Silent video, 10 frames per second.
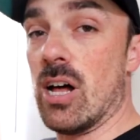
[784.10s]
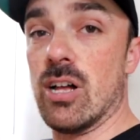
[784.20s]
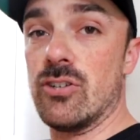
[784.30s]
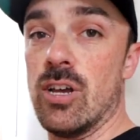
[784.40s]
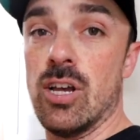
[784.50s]

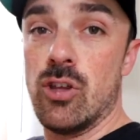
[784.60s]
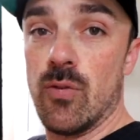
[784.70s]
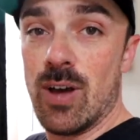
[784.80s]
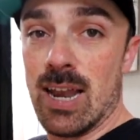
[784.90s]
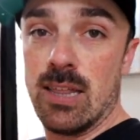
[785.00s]
dollars,
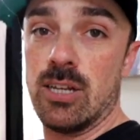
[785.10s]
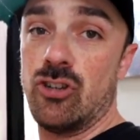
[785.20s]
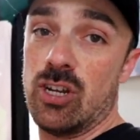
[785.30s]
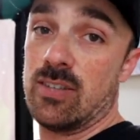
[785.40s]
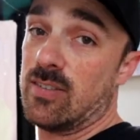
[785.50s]
you've got a
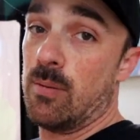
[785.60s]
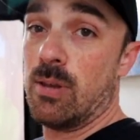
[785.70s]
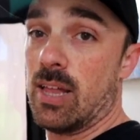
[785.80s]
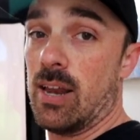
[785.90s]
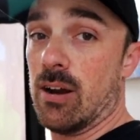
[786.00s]
legit
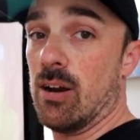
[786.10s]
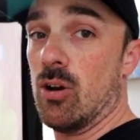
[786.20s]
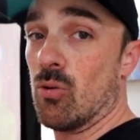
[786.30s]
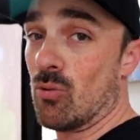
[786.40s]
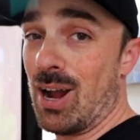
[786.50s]
simulator
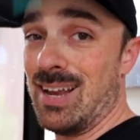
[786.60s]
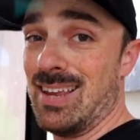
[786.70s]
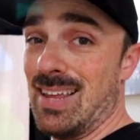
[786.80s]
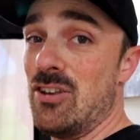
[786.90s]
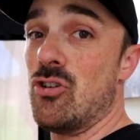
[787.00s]
right
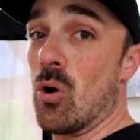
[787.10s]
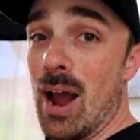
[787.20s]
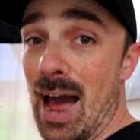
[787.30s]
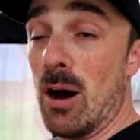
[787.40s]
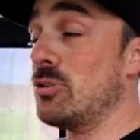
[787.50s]
in your
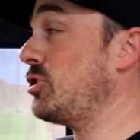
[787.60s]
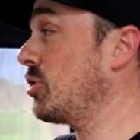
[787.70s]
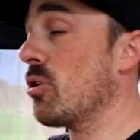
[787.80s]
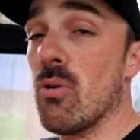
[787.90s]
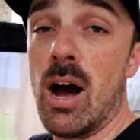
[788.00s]
house,
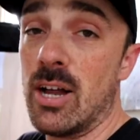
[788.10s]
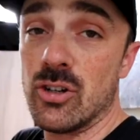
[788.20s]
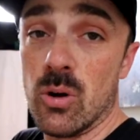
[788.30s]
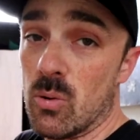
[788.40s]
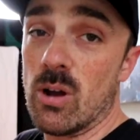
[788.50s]
your
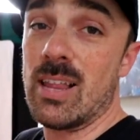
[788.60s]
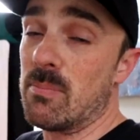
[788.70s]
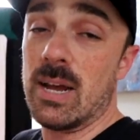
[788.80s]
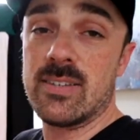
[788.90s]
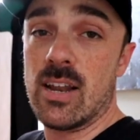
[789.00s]
garage, or, or
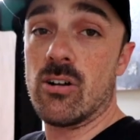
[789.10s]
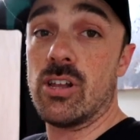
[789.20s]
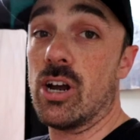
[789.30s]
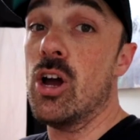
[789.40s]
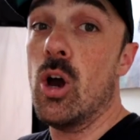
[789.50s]
like Mike said
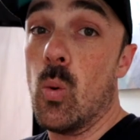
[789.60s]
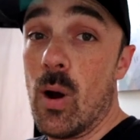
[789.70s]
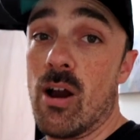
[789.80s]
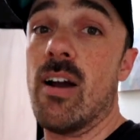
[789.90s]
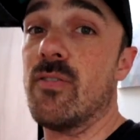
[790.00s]
earlier,
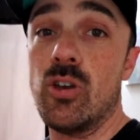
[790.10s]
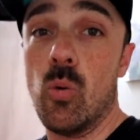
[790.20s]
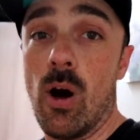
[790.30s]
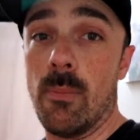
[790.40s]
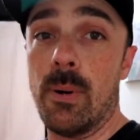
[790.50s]
wherever you
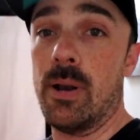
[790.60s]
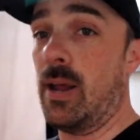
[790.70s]
wanna put